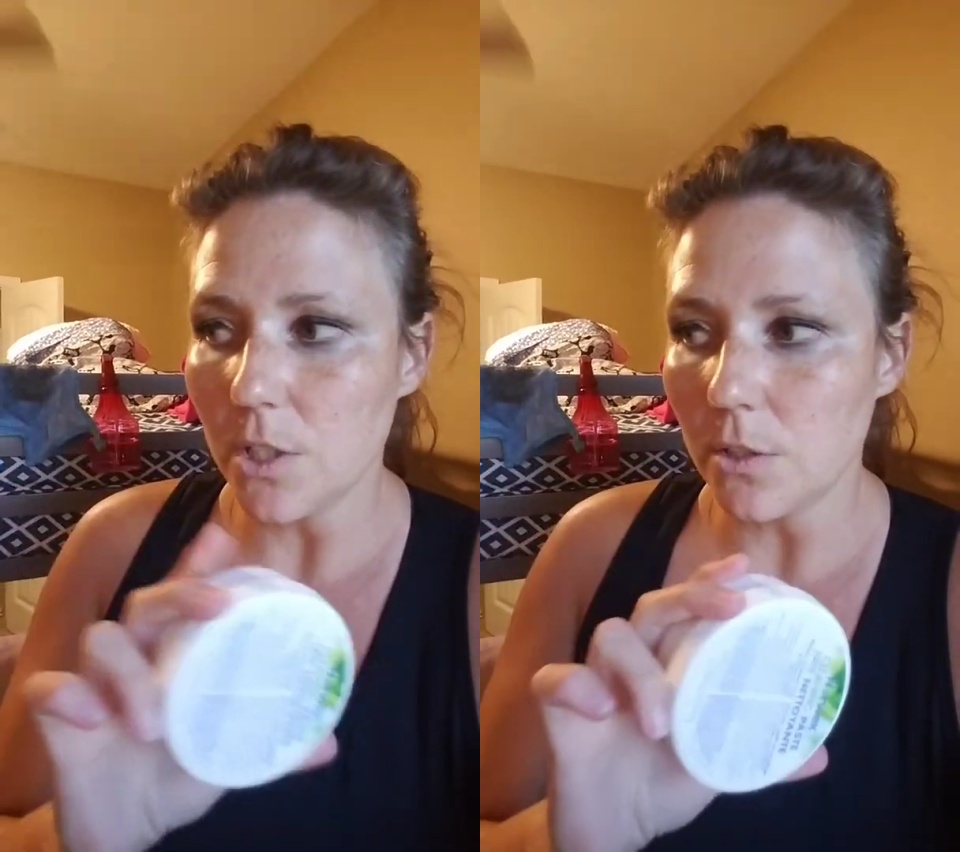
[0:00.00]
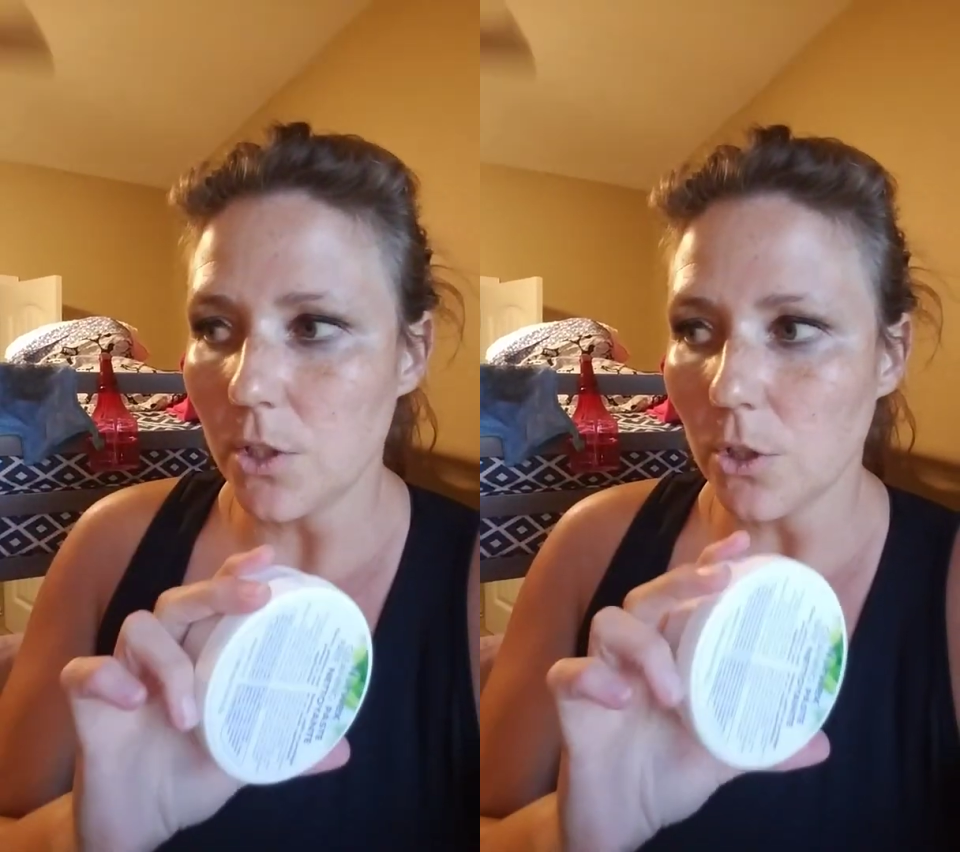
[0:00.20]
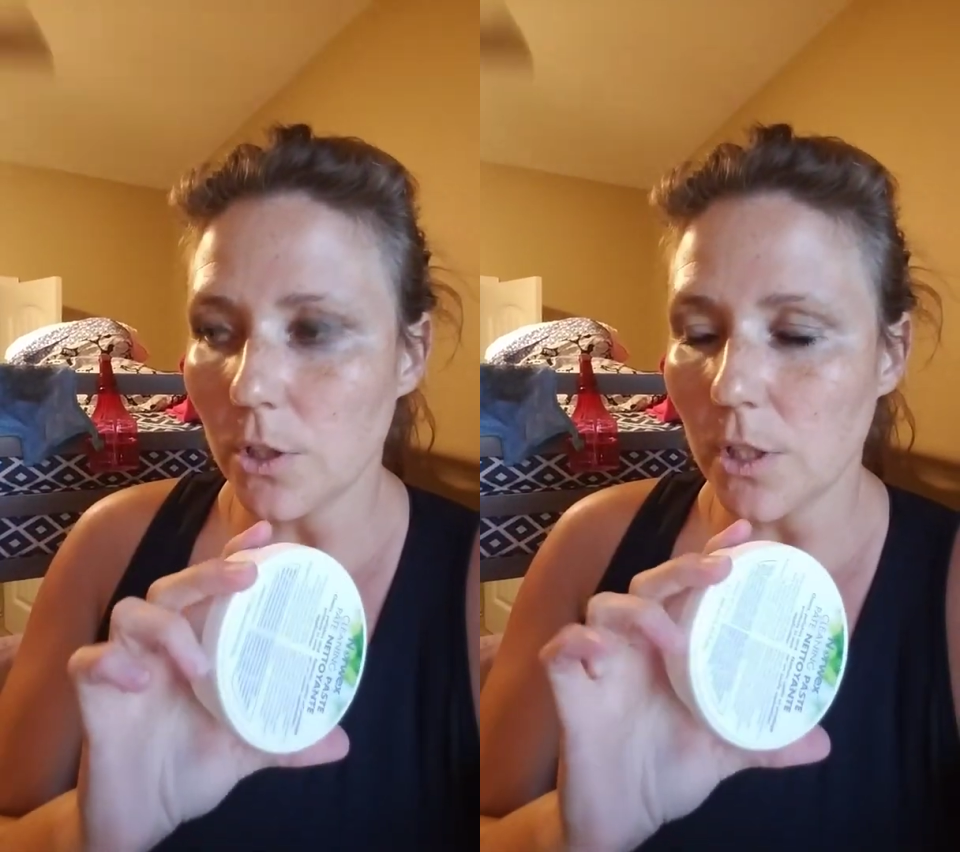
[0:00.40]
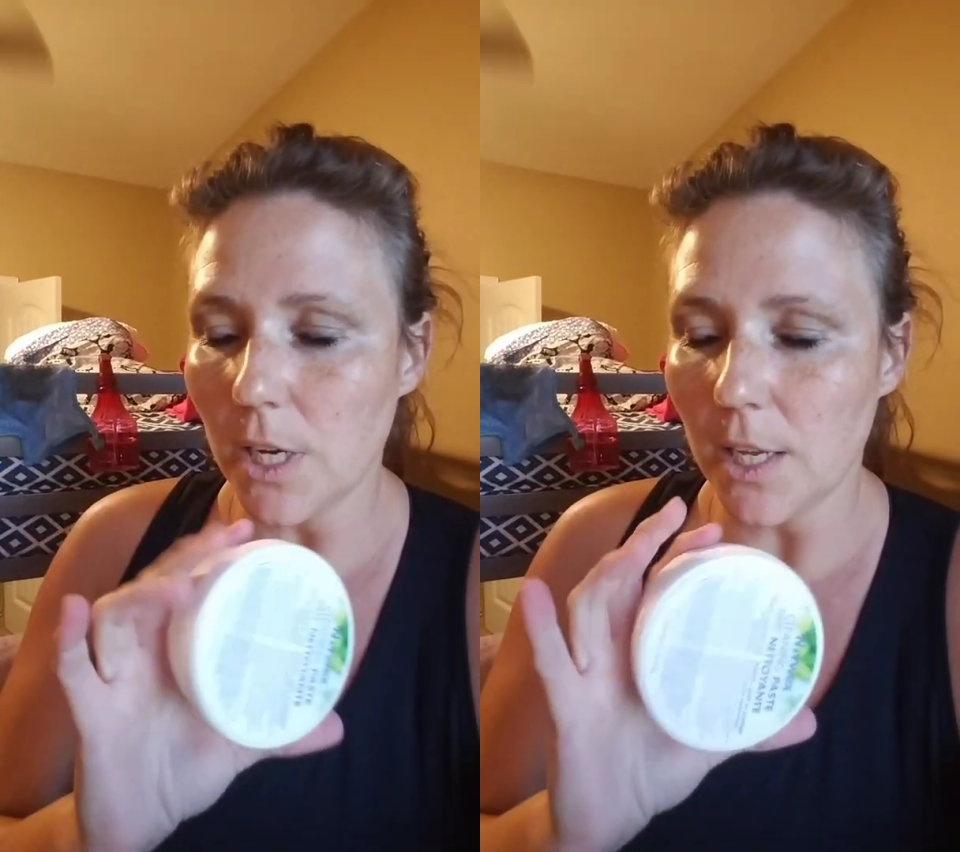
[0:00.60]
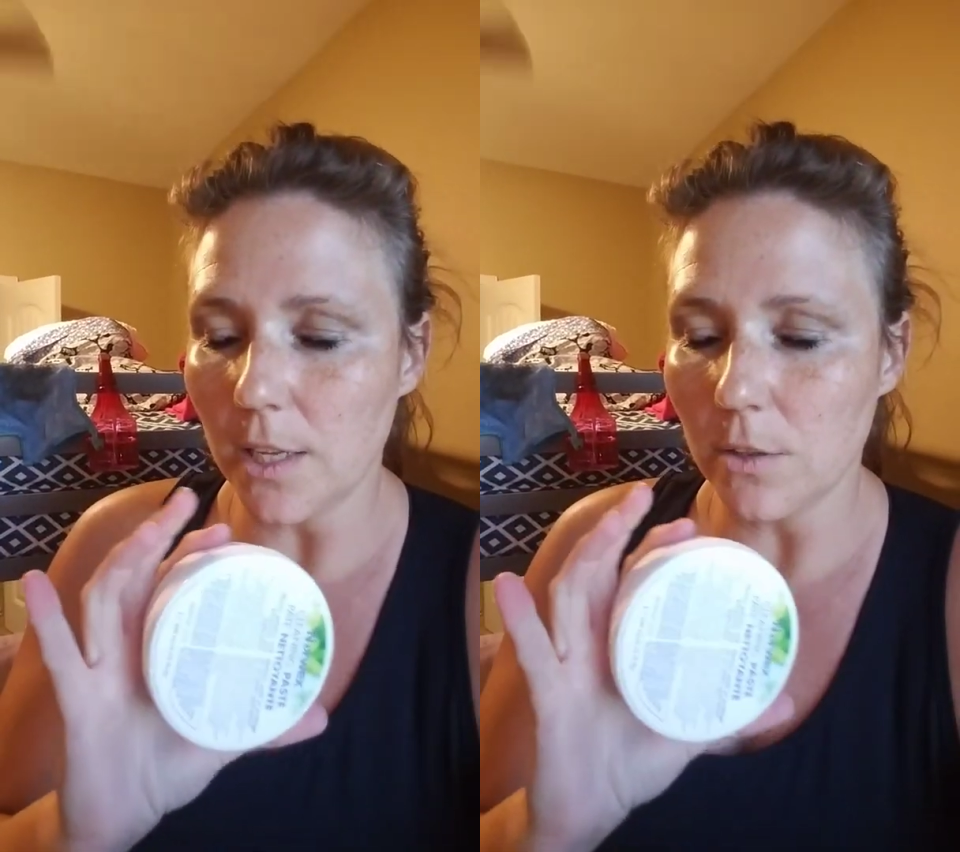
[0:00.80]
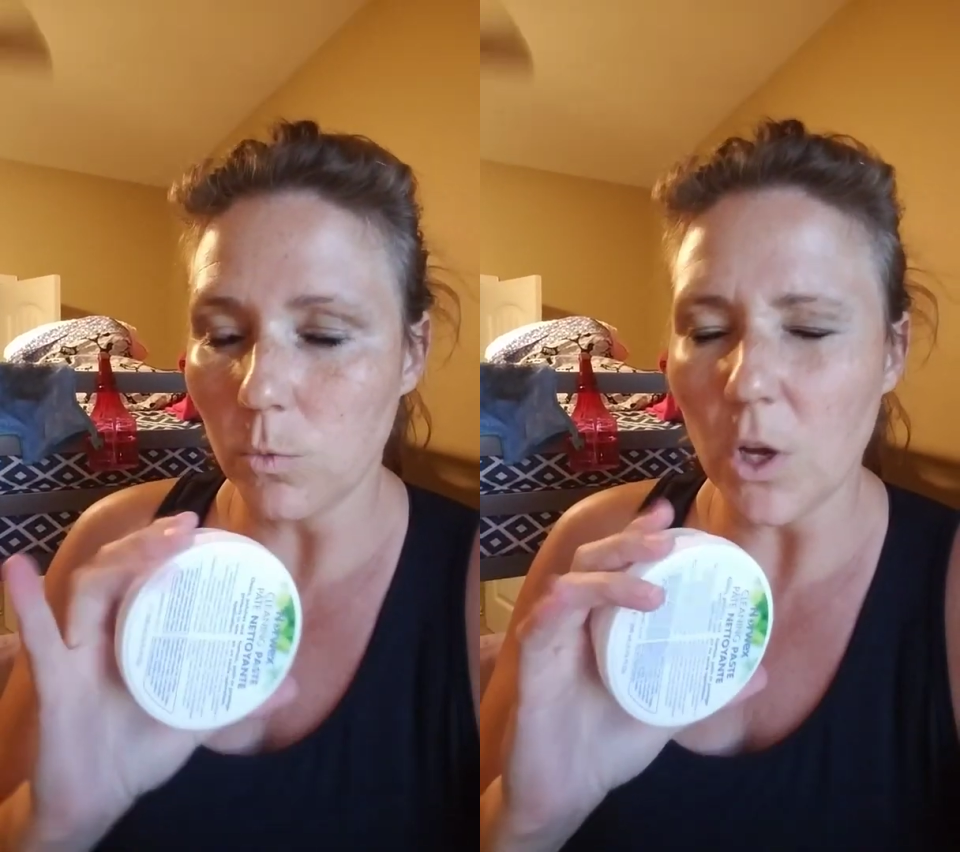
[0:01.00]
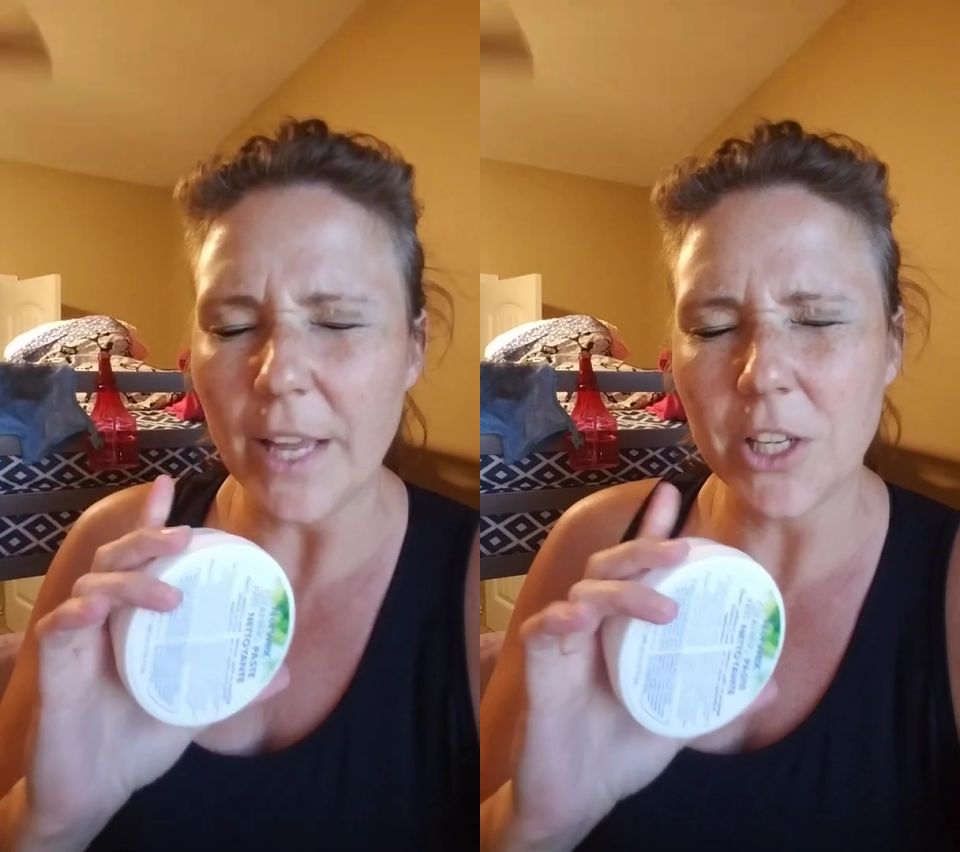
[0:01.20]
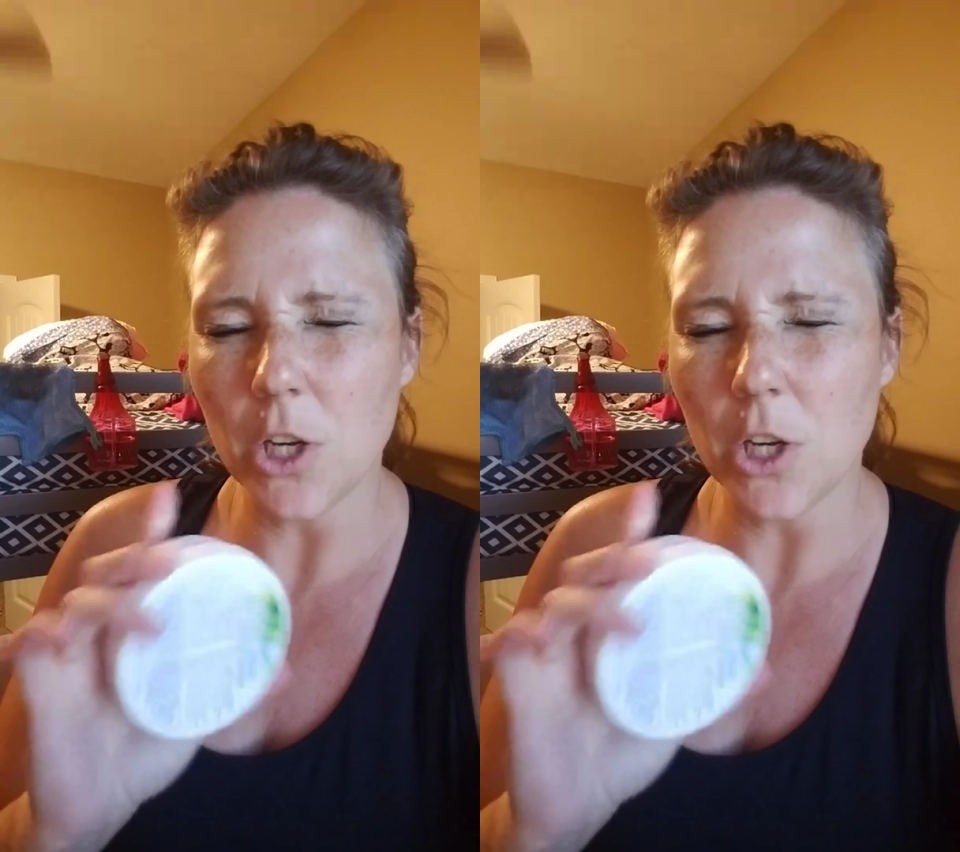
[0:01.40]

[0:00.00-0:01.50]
and you